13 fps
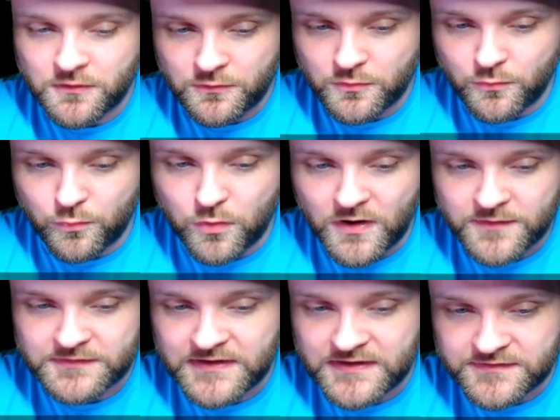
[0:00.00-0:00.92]

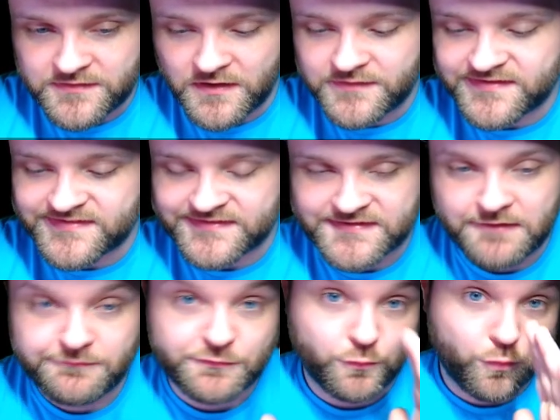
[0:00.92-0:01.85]
what it does is it
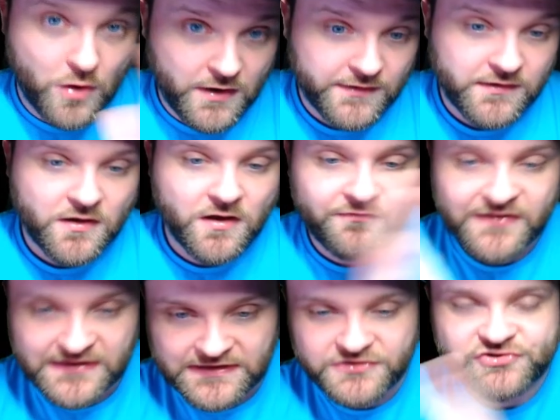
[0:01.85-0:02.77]
saves one of
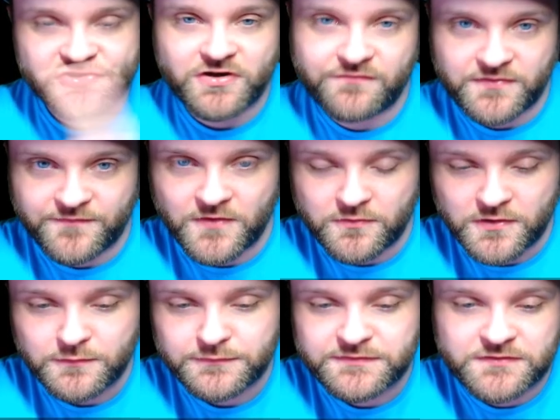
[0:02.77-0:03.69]
each of the
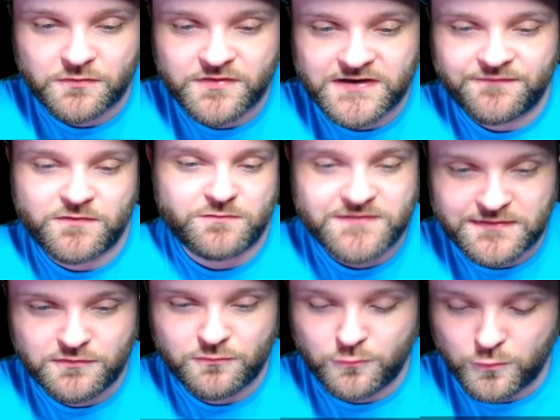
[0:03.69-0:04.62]
photos, so that if you
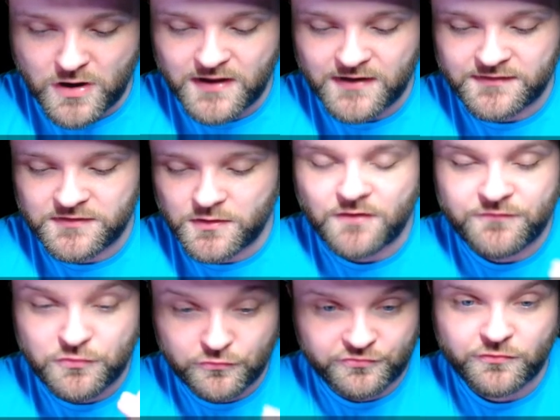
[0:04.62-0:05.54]
didn't want,
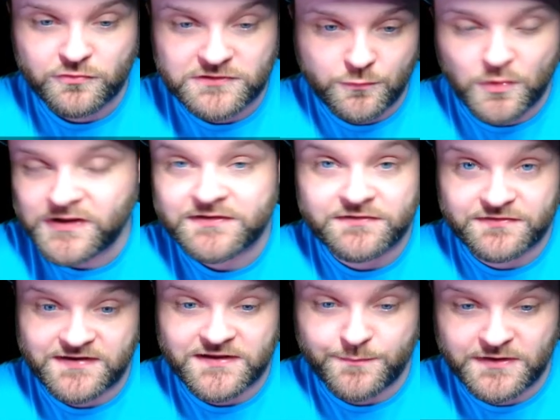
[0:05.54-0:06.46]
if you truly wanted to
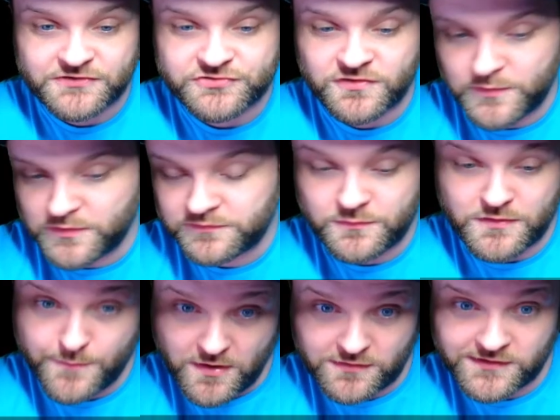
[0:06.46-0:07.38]
just take a picture of Mewtwo in
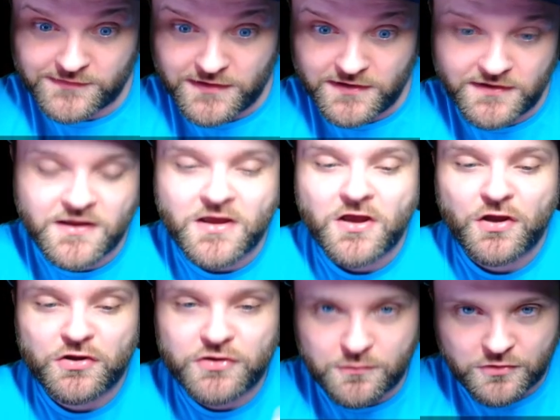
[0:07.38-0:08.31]
a parking lot,
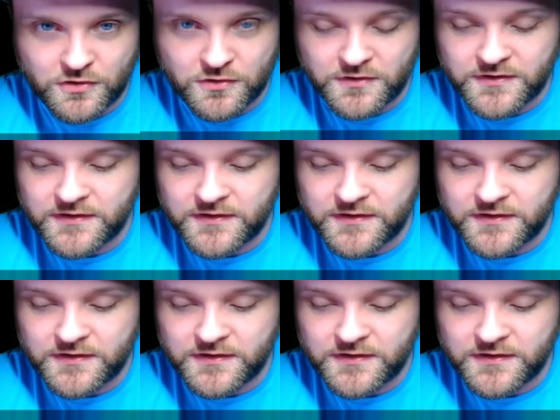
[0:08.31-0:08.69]
you could